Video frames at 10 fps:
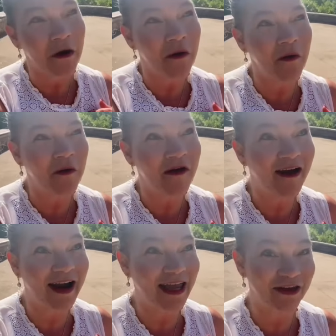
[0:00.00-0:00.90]

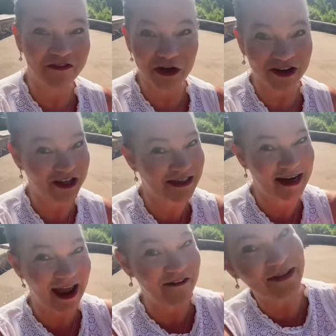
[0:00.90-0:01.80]
or if you're just an
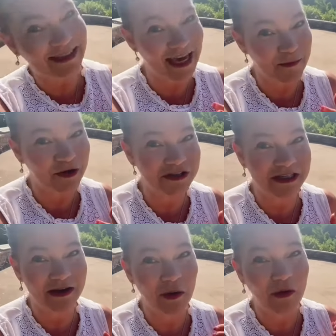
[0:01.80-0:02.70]
everyday
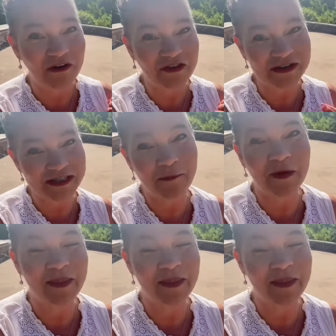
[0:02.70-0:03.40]
person, or if you're someone